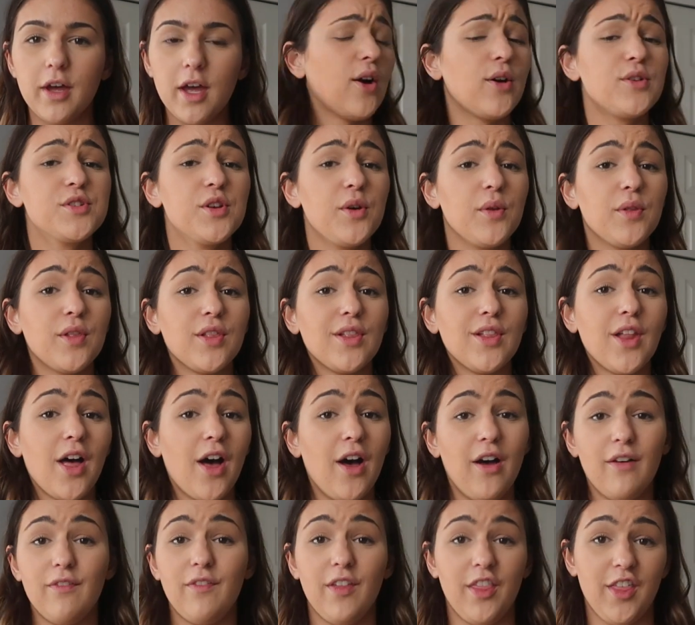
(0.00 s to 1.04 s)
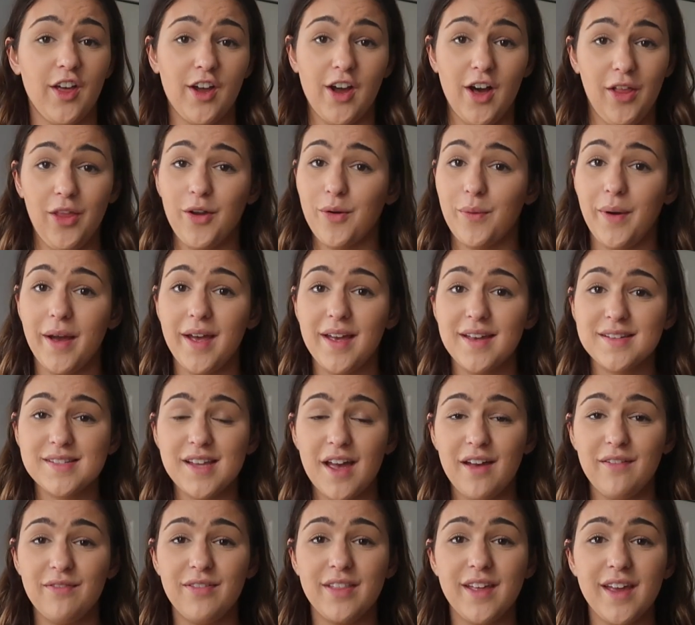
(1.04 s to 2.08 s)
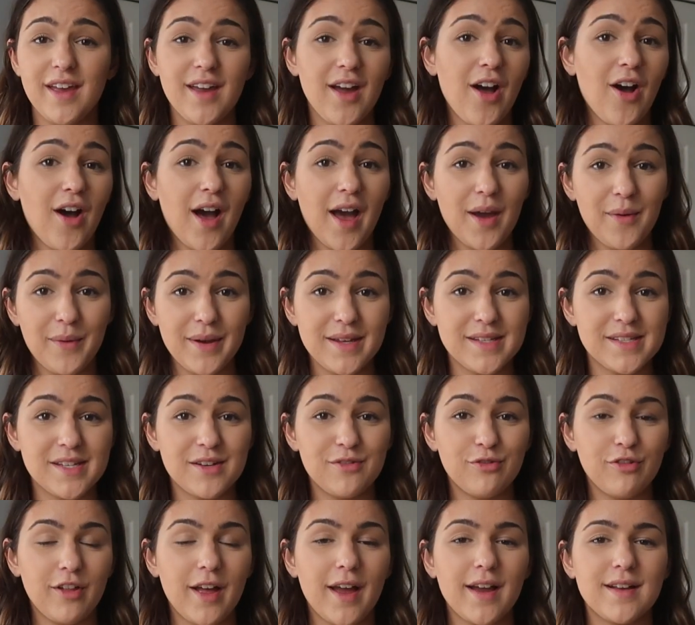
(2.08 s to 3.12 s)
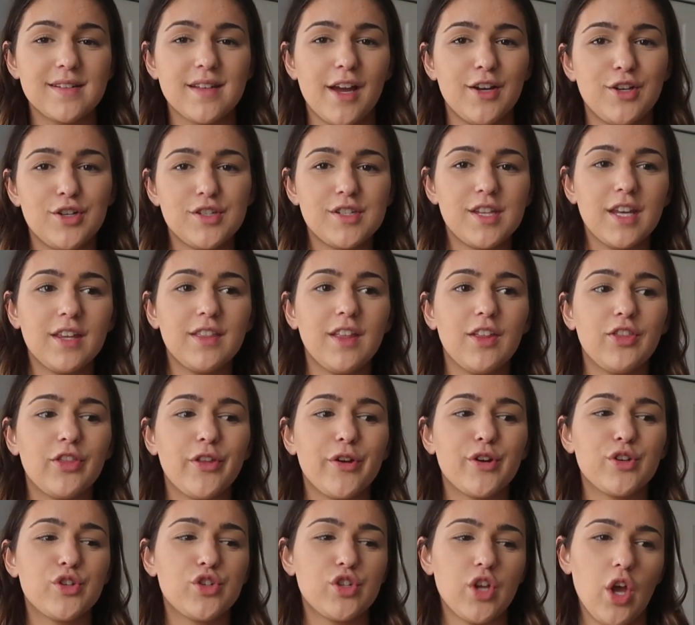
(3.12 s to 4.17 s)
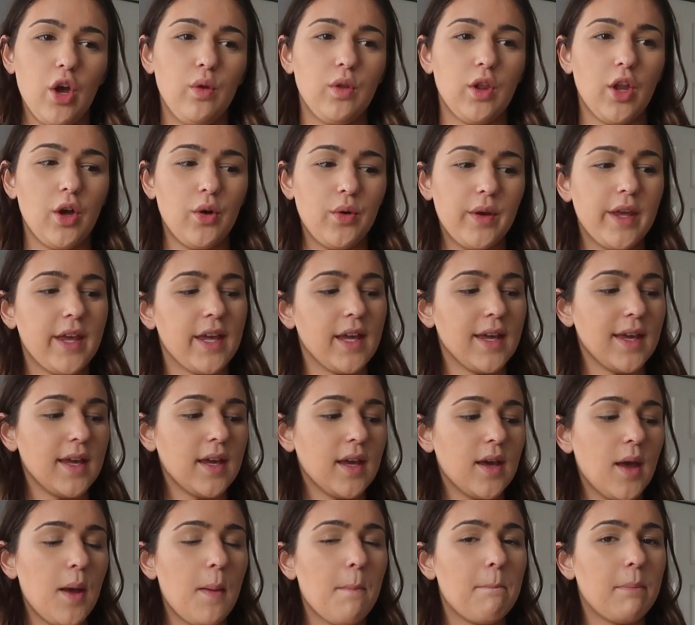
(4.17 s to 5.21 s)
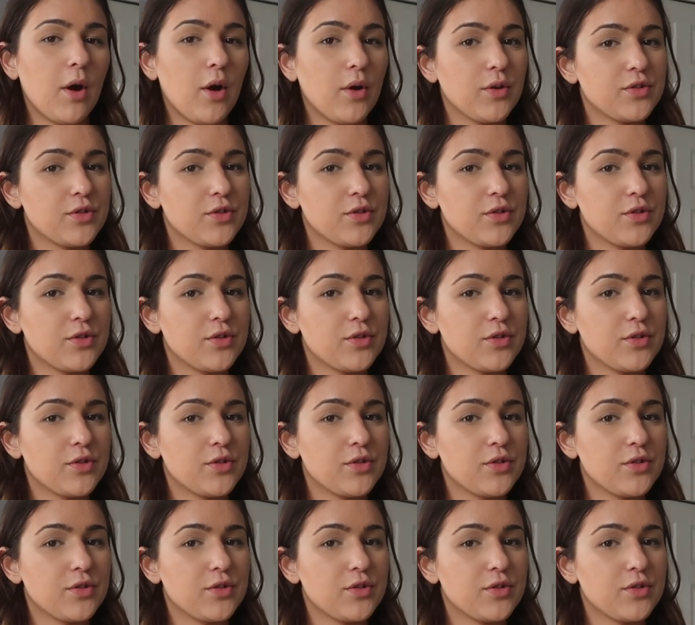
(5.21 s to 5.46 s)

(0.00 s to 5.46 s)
I also love the colorways of the high-waisted flex. I just think that they're so low-key but